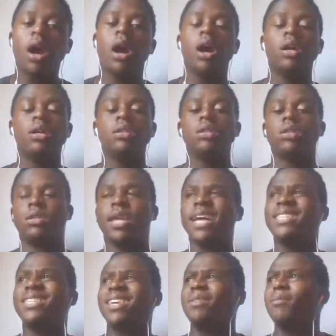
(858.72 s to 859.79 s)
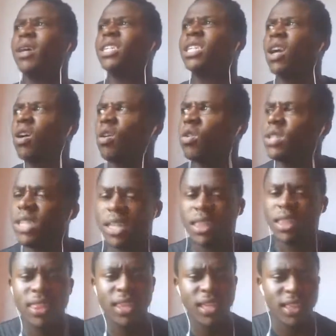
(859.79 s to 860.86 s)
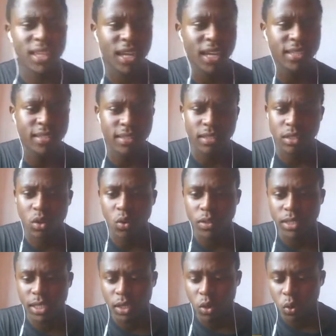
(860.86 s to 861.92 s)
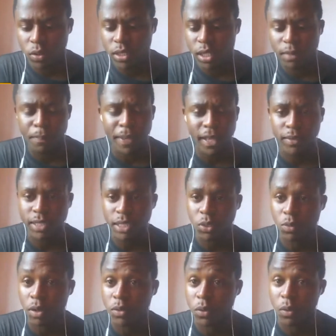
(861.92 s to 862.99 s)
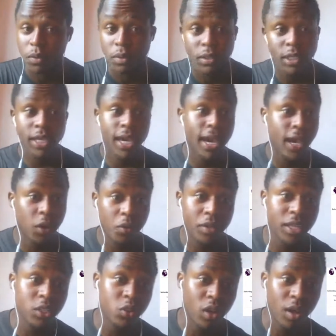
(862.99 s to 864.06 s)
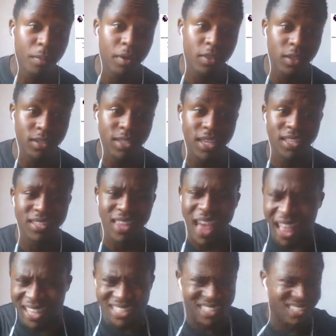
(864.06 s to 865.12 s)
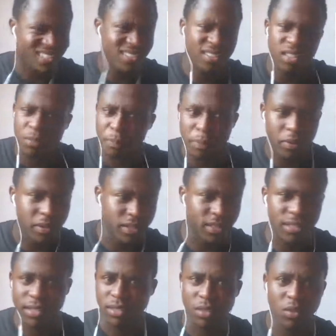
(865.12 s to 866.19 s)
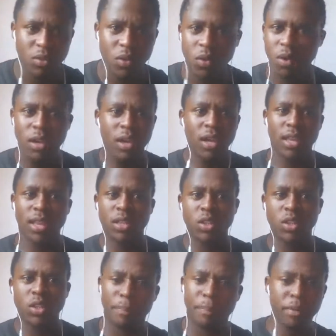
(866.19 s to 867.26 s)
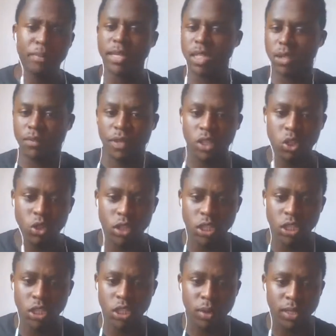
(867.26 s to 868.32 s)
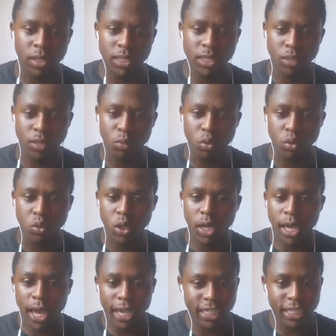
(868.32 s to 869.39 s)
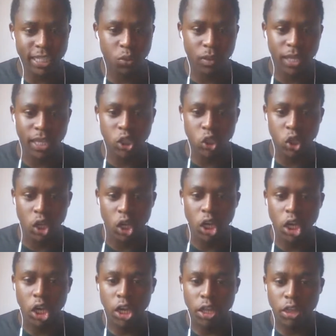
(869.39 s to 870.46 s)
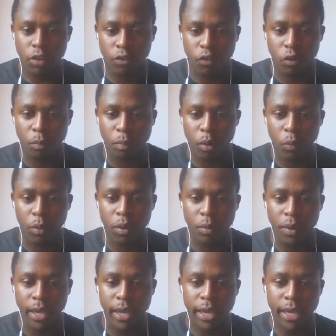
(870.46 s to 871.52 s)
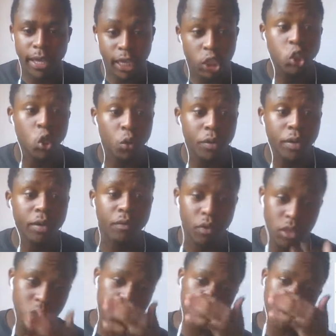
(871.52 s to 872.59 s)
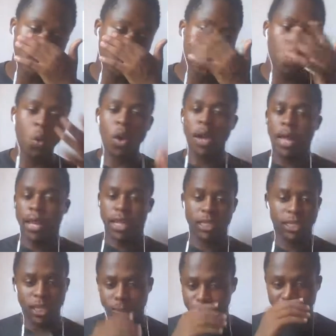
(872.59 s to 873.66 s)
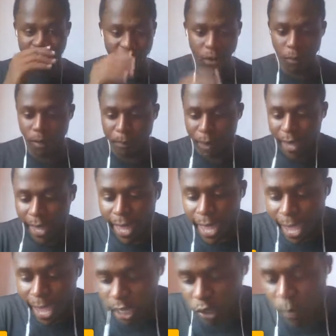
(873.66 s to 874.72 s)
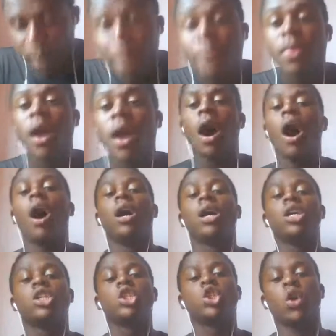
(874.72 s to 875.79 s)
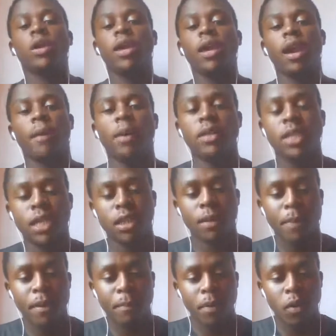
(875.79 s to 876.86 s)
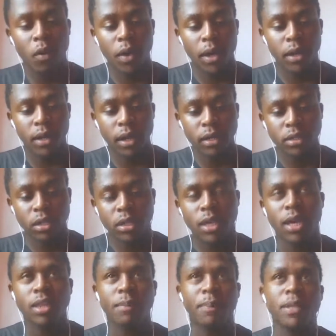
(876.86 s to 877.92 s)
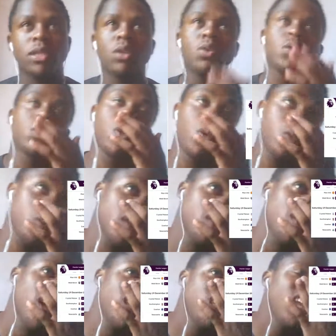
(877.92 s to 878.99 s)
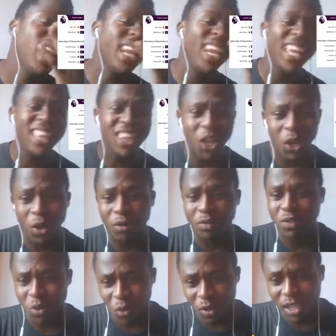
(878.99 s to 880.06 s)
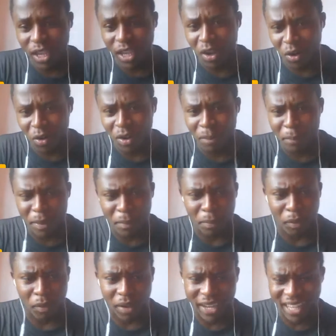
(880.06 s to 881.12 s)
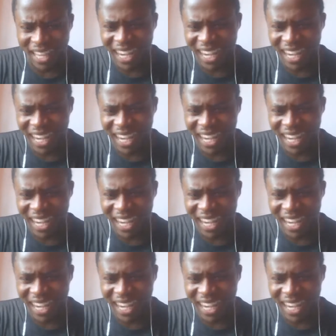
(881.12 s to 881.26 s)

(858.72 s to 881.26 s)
And they're saying Martial got it 3 assists because he caused the penalty as well. So I don't want to talk about those things. That's just politics, and I don't want to put myself into this politics mood. I just want to enjoy the football we were enjoying for this week. So let's just pass that one by. Anyway, talking about other people again, the other person who scored was what? Lindelof scored a goal, people.